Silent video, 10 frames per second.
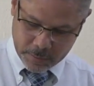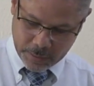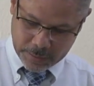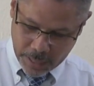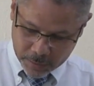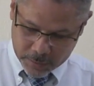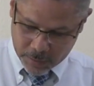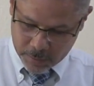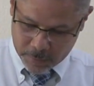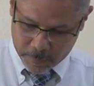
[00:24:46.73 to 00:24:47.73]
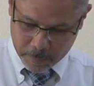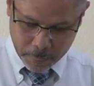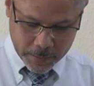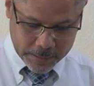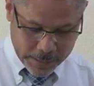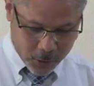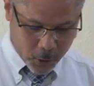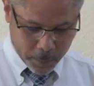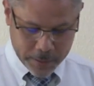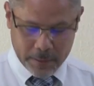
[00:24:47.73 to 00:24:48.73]
An elder needs
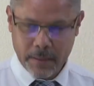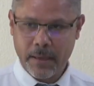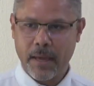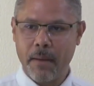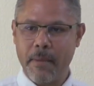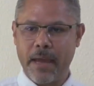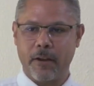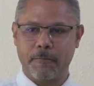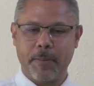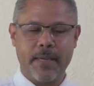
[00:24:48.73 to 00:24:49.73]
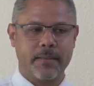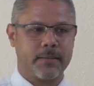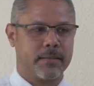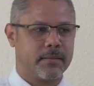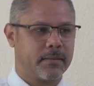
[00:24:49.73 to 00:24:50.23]
to be a man of peace.